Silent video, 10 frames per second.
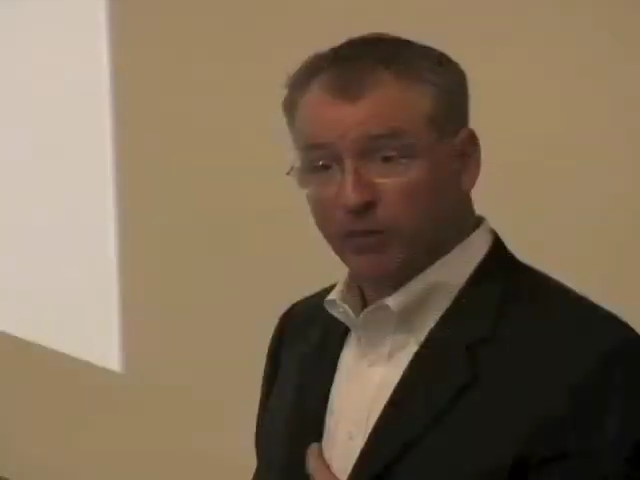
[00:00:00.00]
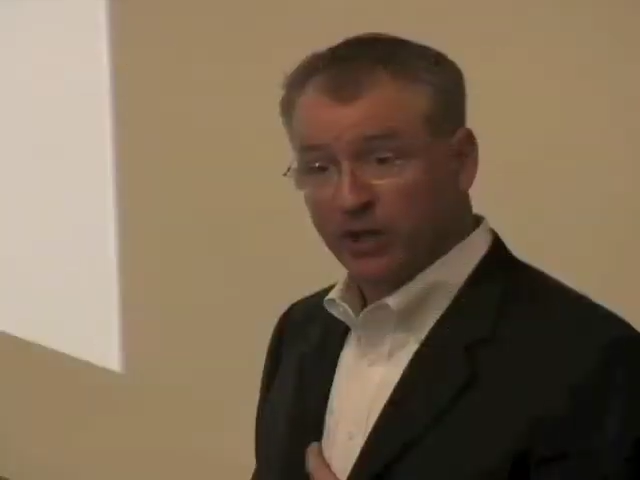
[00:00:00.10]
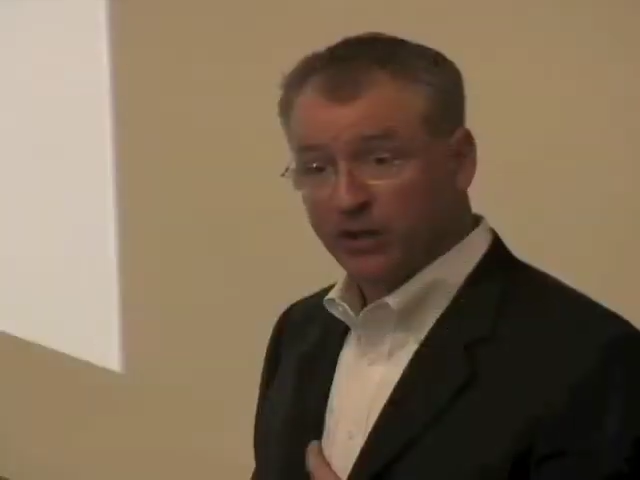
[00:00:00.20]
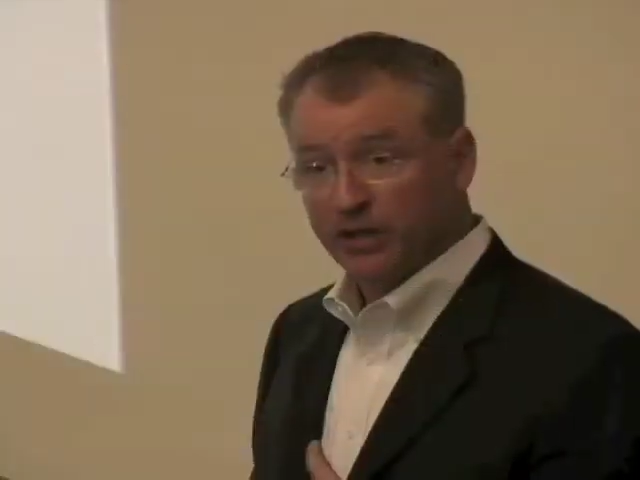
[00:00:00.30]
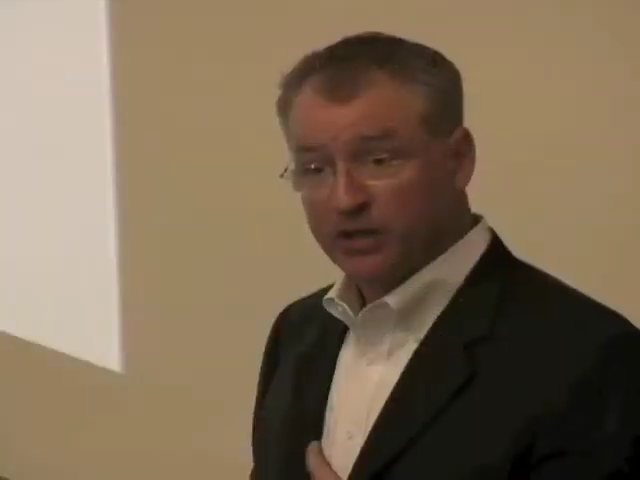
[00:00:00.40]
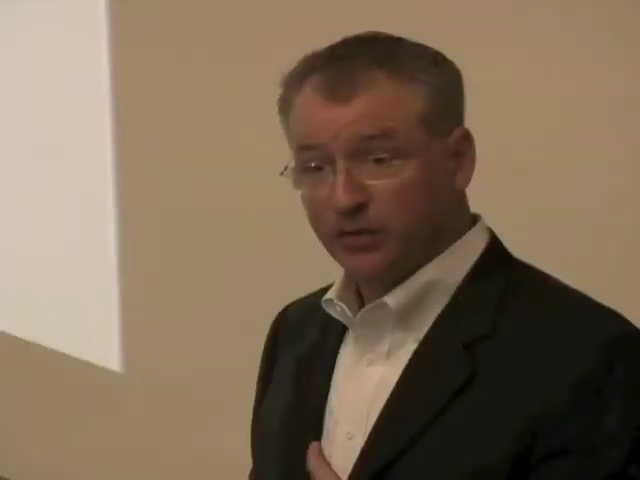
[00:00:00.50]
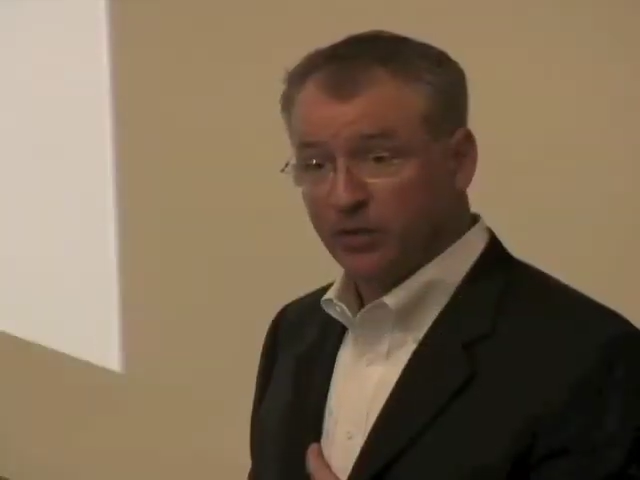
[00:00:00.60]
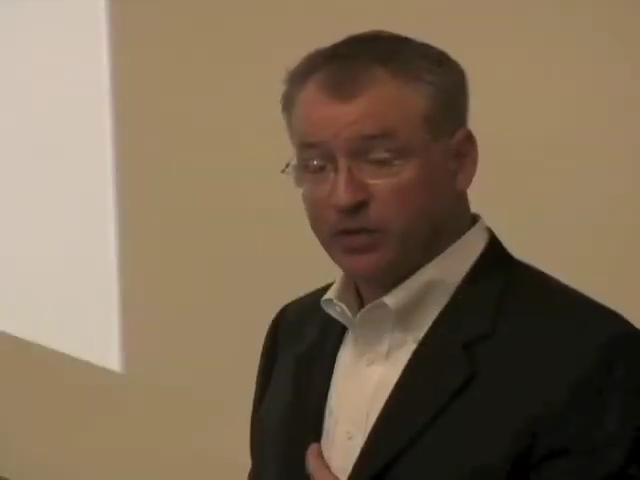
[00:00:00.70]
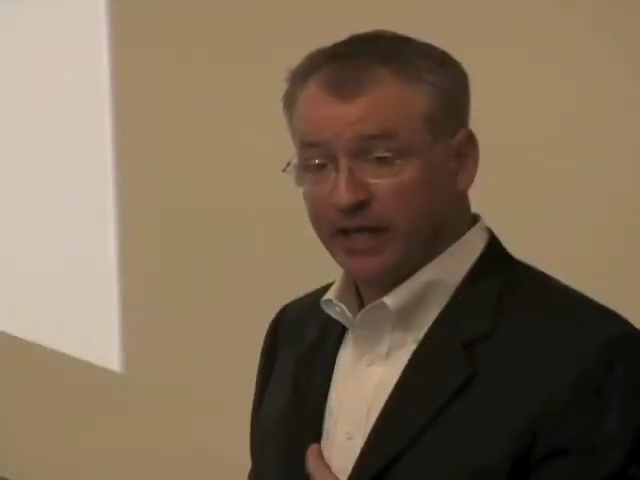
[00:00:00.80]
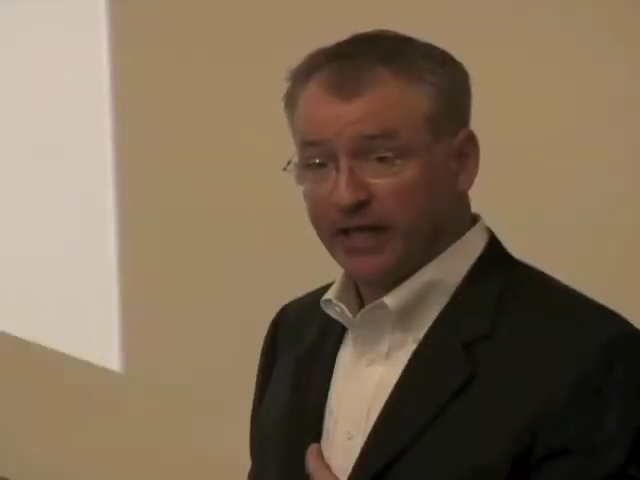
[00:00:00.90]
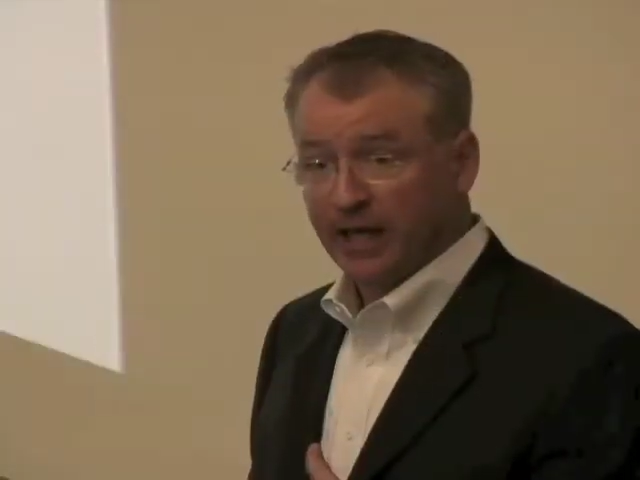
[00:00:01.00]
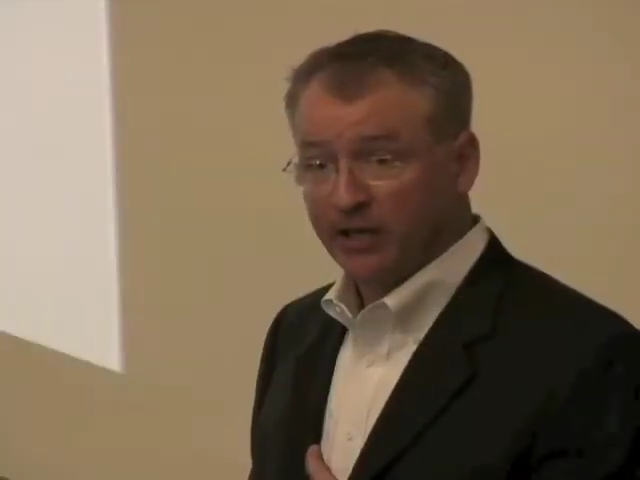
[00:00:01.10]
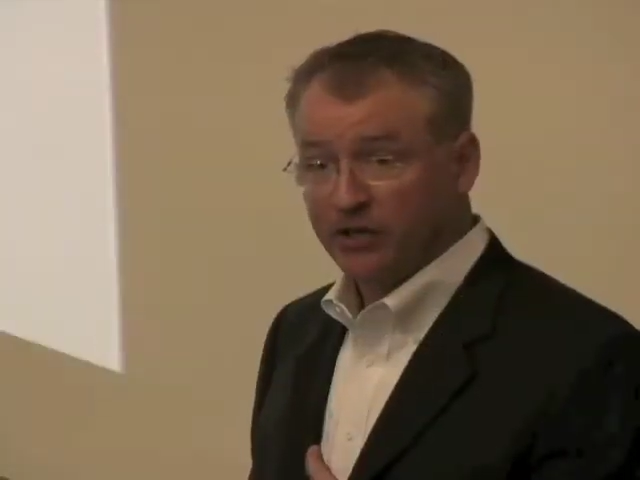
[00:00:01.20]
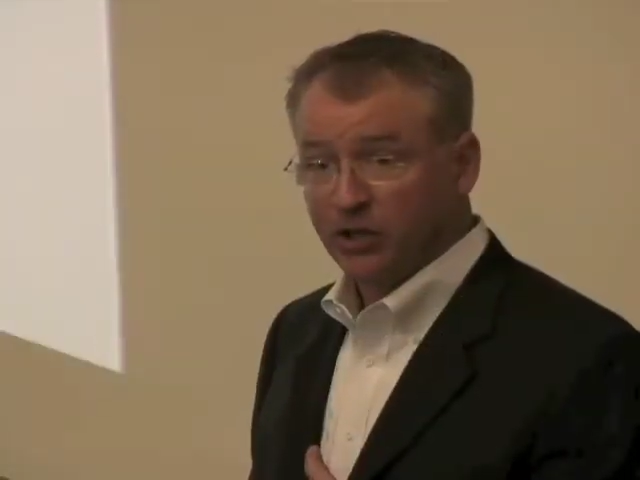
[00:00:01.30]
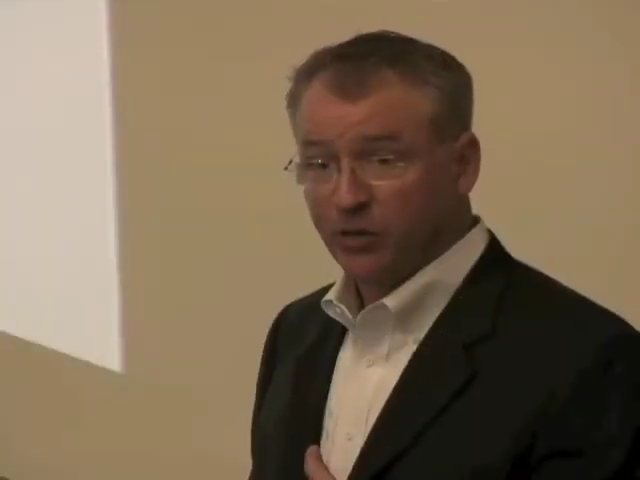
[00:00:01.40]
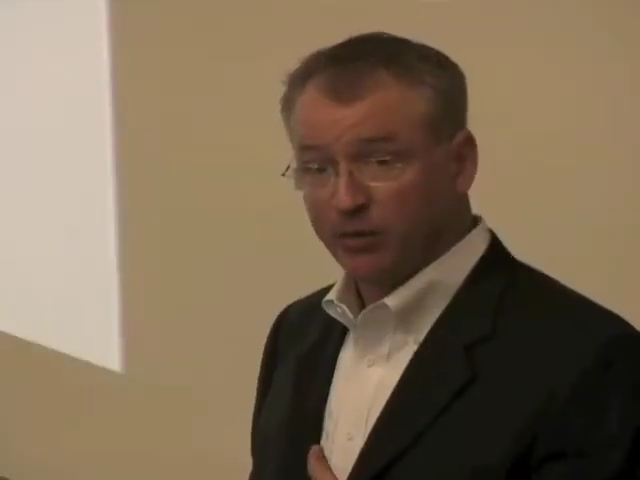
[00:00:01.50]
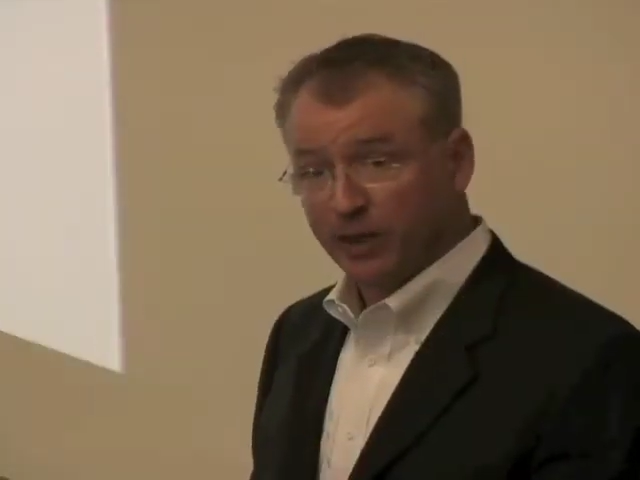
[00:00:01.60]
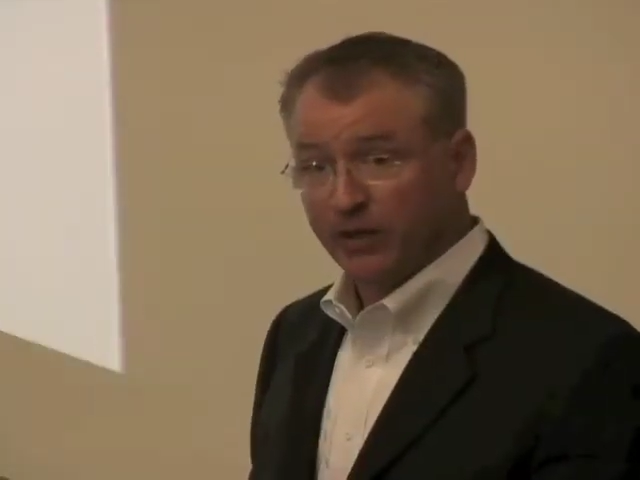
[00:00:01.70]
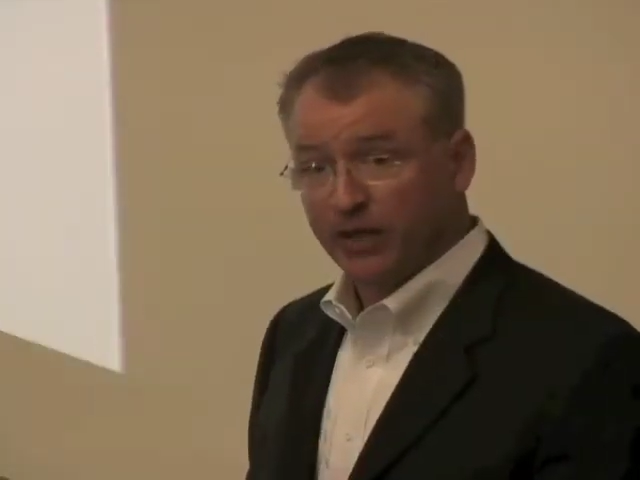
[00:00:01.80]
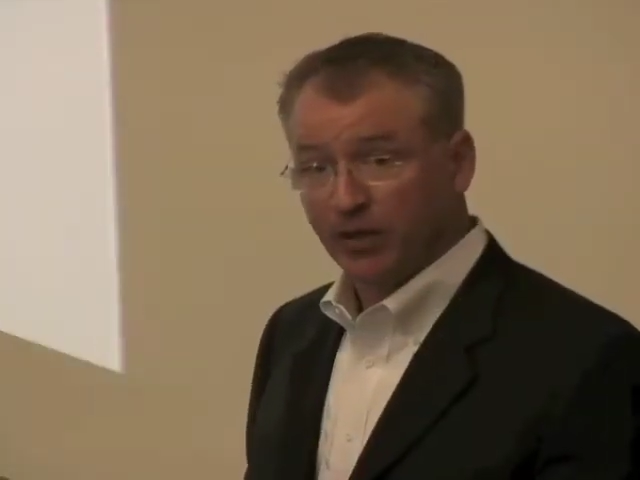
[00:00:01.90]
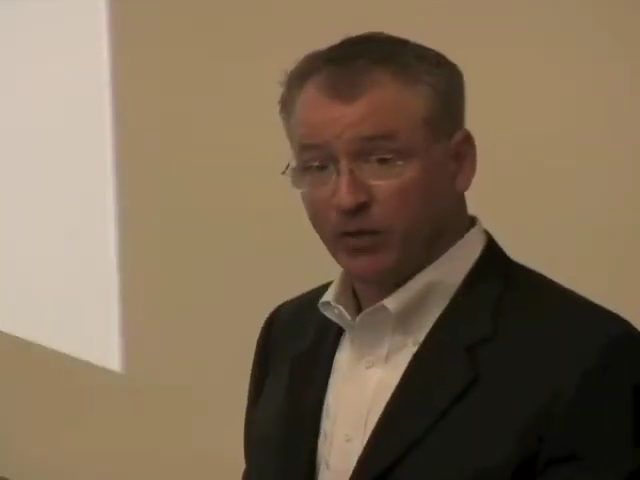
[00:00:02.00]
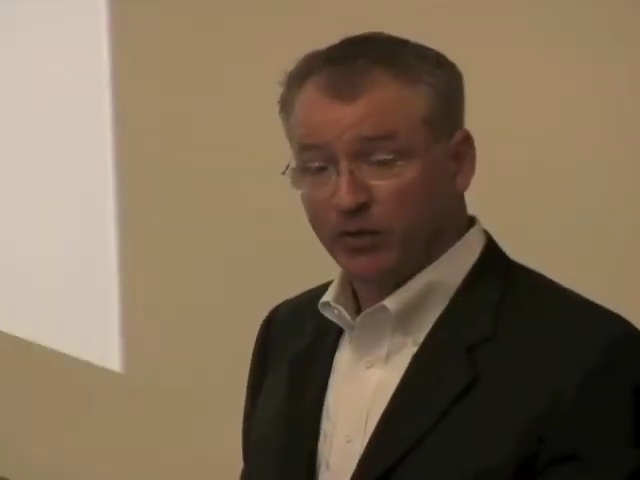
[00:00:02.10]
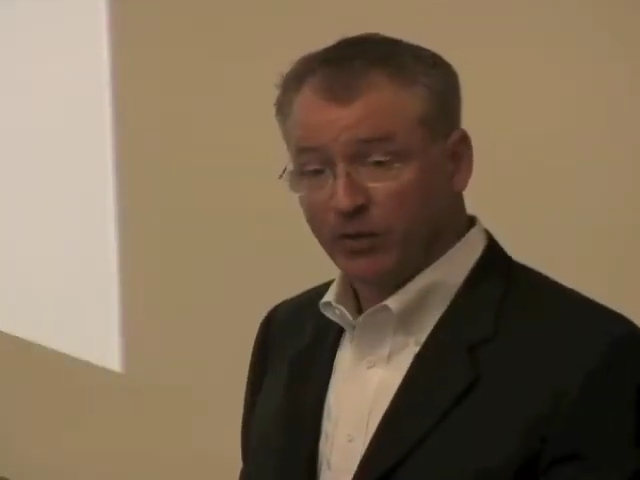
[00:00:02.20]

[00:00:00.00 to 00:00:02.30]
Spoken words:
building some new technology, we're building it with